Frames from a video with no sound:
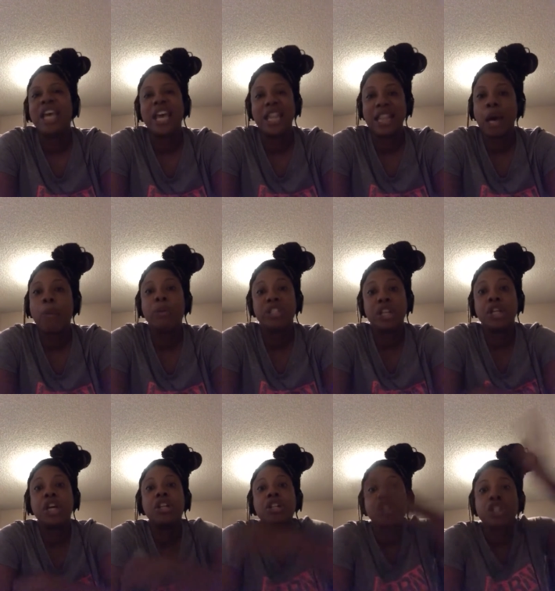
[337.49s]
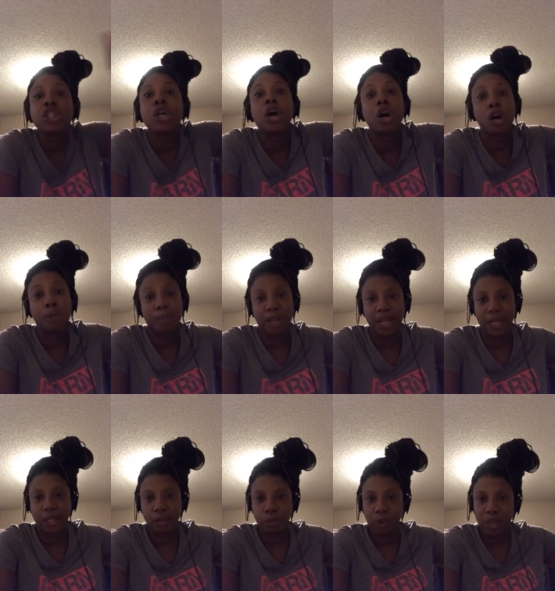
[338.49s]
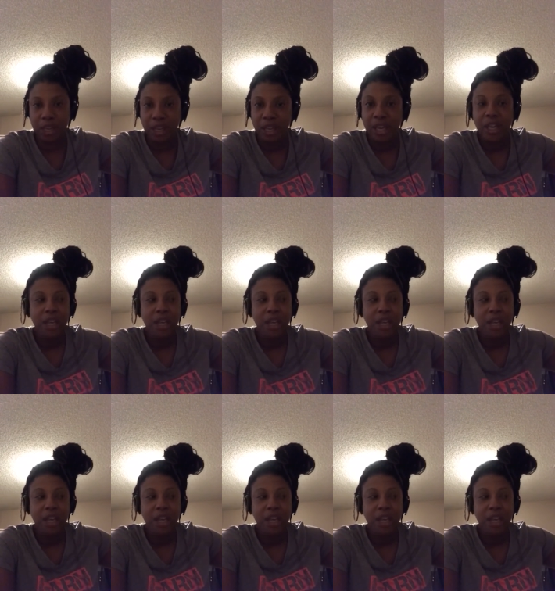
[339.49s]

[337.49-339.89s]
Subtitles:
And that was another psalm last week.